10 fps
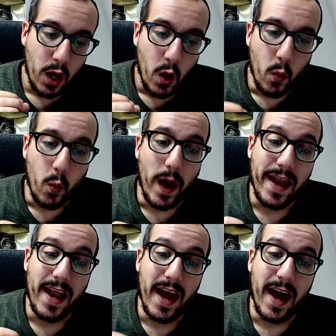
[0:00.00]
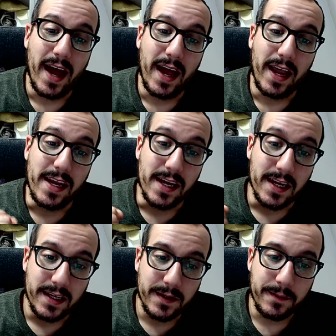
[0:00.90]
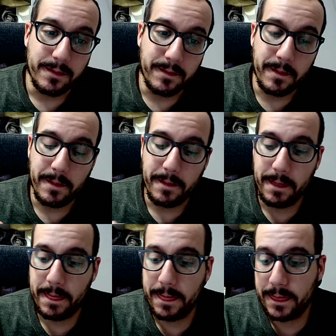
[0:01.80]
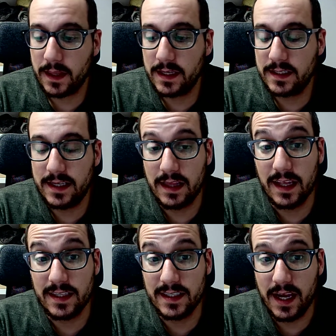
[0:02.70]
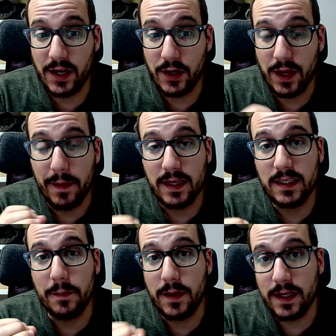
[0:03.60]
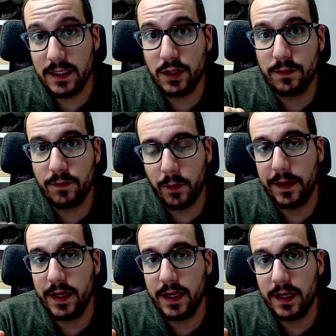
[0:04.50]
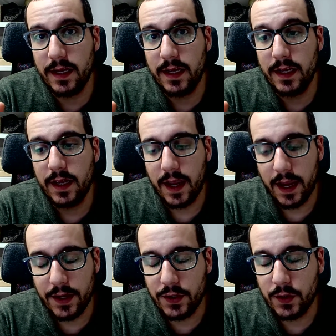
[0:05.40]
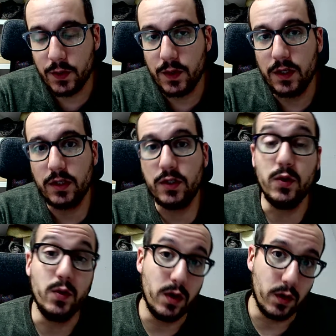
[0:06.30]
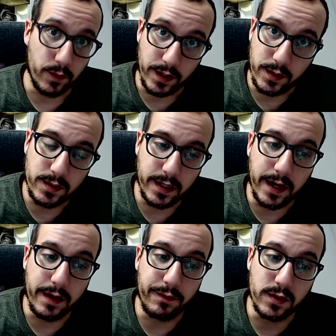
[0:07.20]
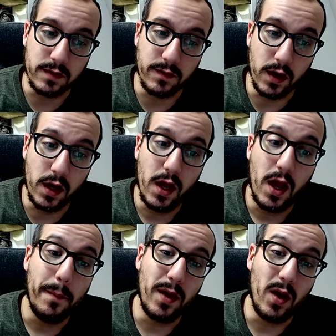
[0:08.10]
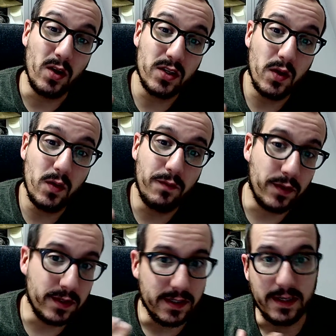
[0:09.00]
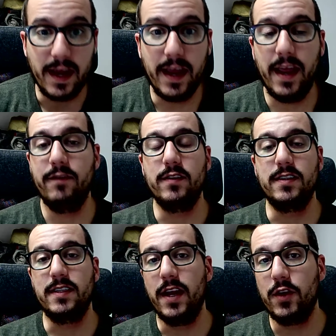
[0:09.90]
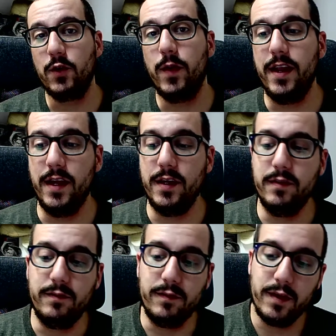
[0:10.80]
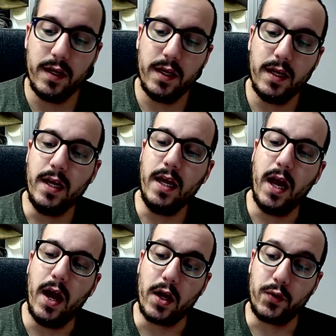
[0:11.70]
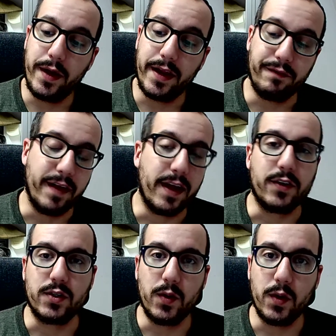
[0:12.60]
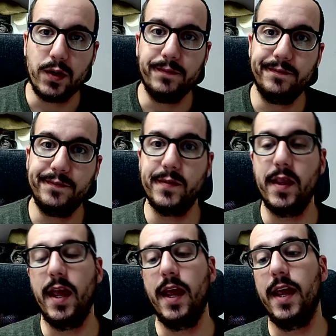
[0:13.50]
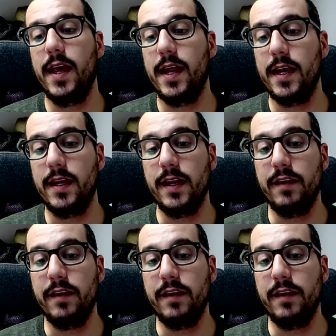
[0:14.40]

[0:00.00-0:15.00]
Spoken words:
when I set that standard, it makes it easier for me and you to reuse the data, first of all, but also, for instance, I have a standard way of creating a factor score. And if